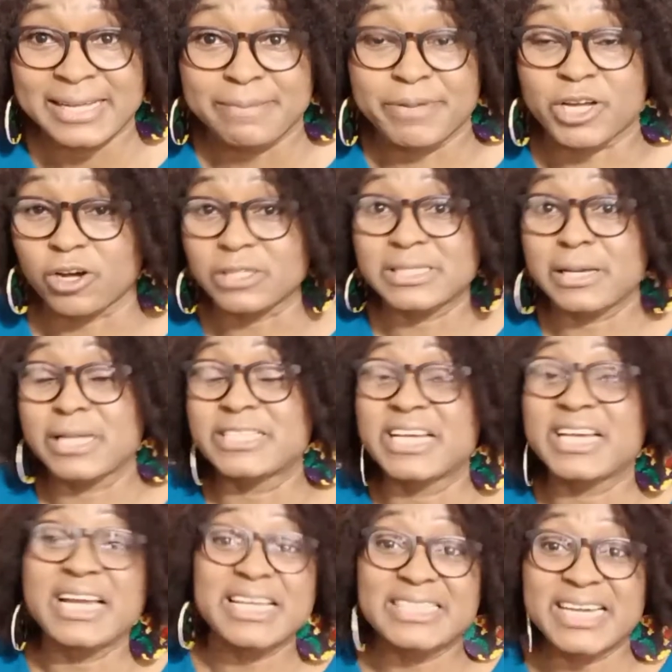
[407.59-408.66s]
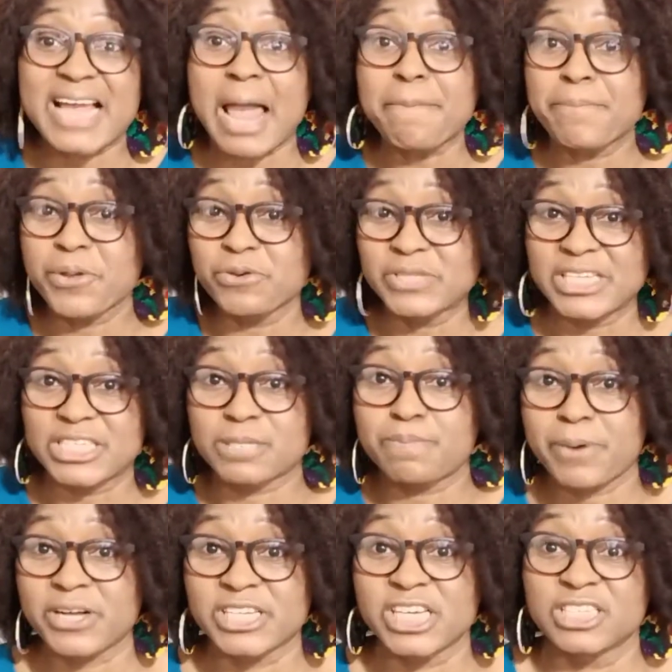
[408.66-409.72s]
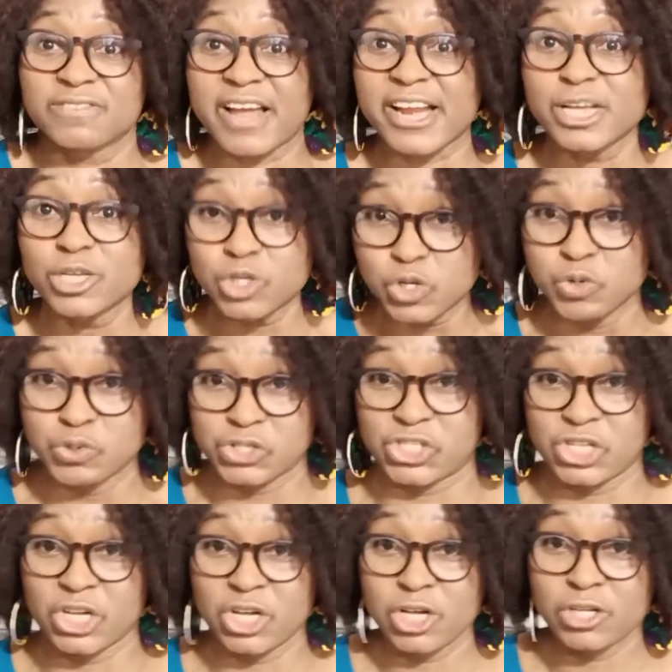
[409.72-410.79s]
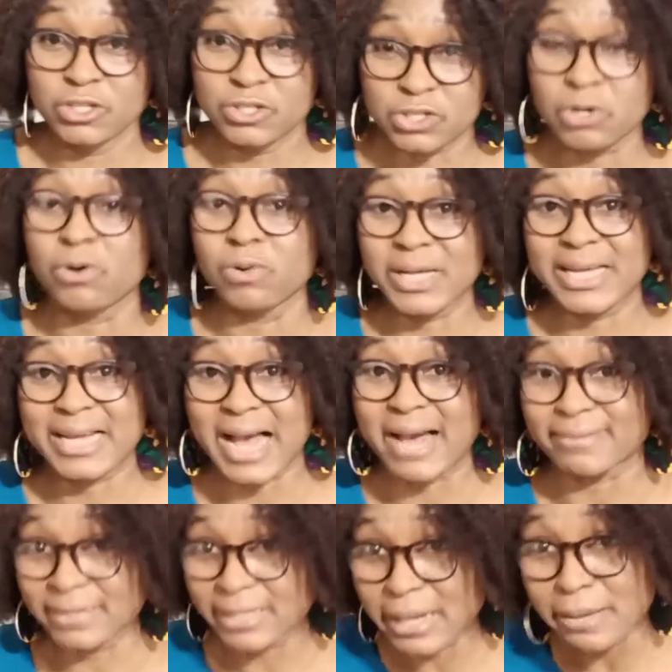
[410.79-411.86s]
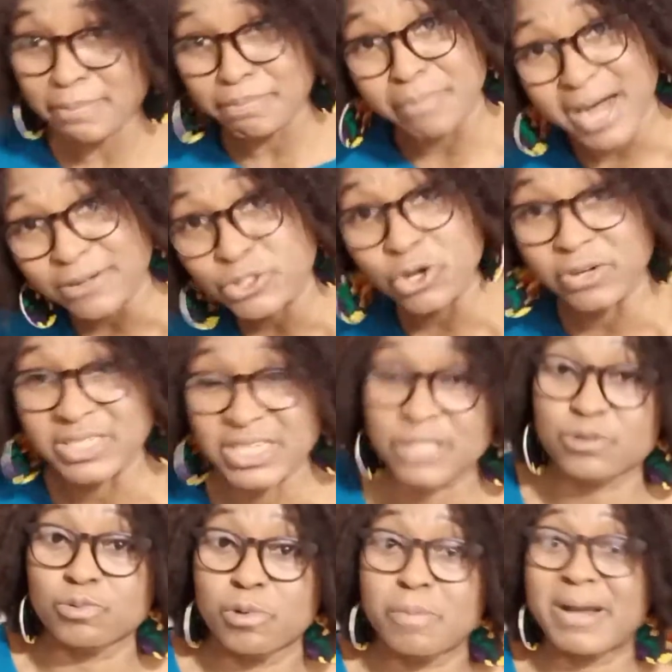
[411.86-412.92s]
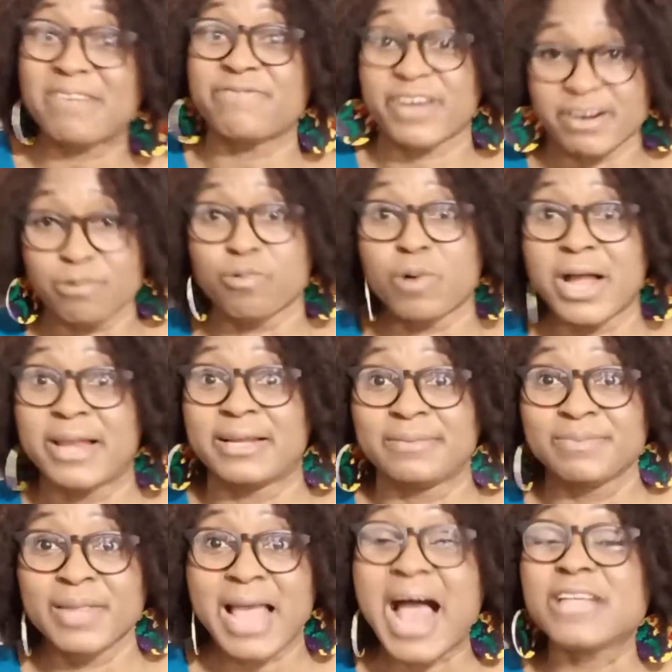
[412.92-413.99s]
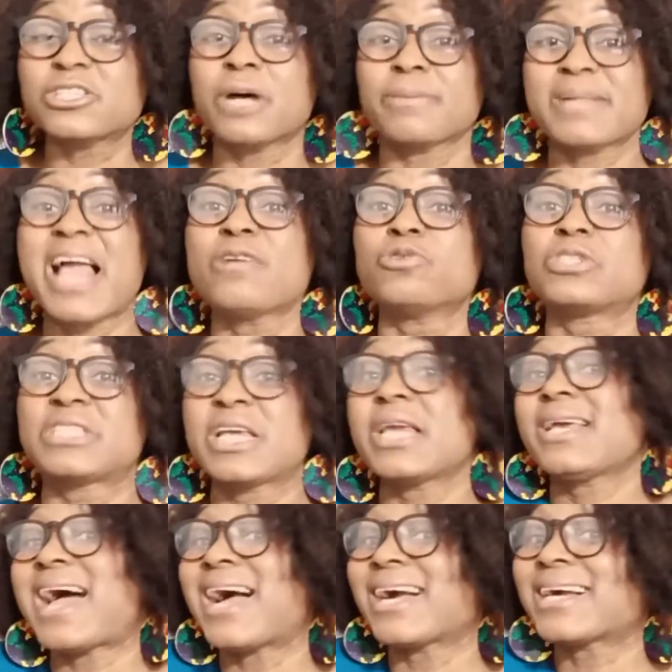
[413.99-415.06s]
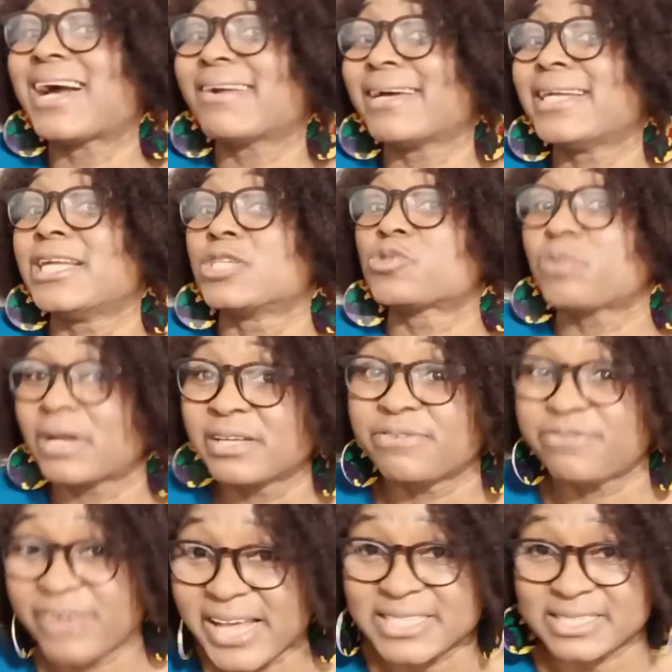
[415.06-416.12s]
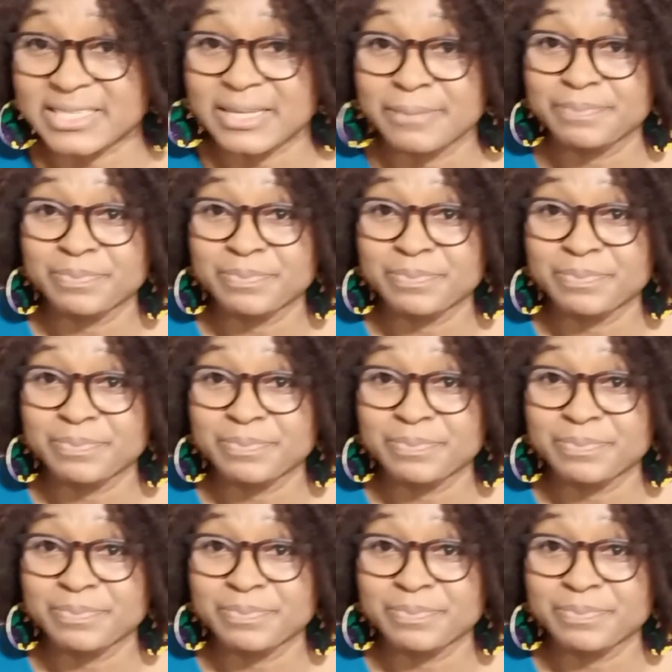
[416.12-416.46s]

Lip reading: Because the guy built his body, is very huge. So he can really mount on this woman very well. And sometimes you see her carrying a swollen face.